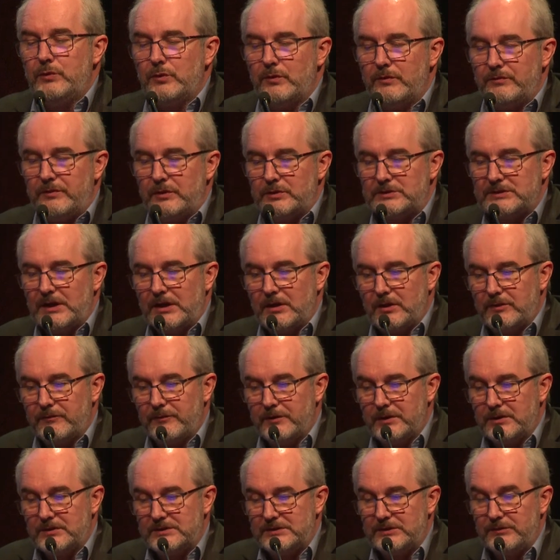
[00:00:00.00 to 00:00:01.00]
of the
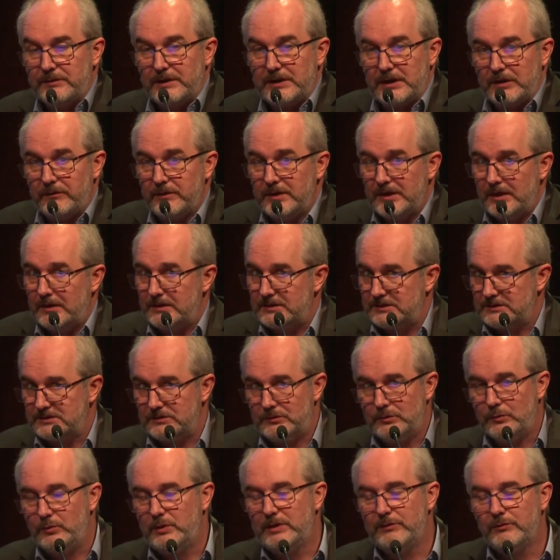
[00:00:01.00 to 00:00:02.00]
scientific evidence,
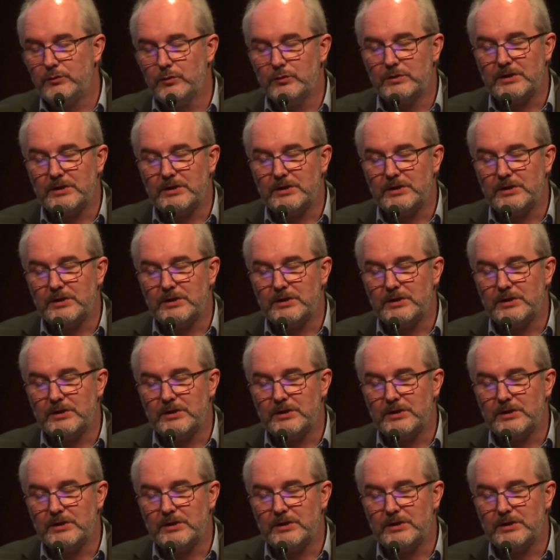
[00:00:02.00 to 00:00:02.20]
the review